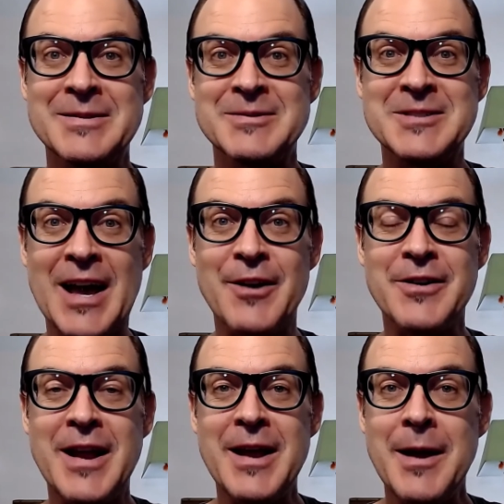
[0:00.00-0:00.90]

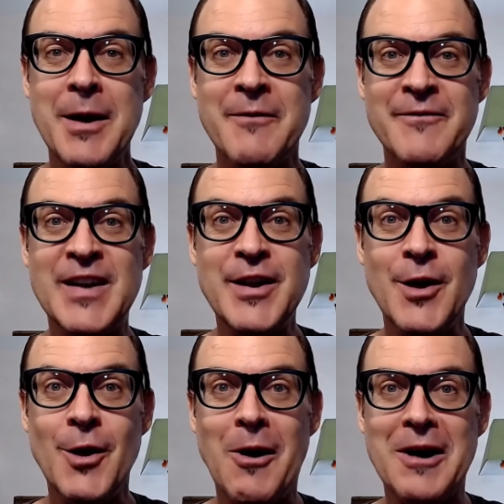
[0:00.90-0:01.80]
Saturday
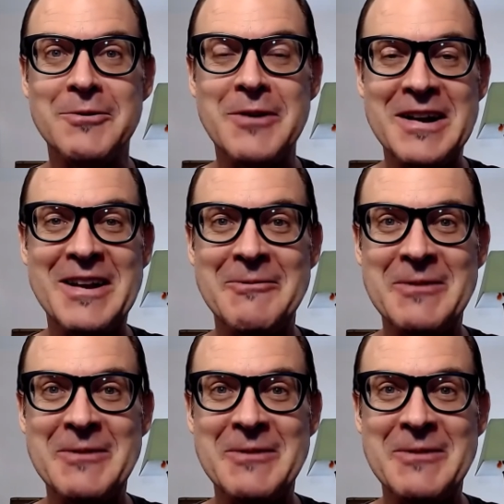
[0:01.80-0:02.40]
video on, right?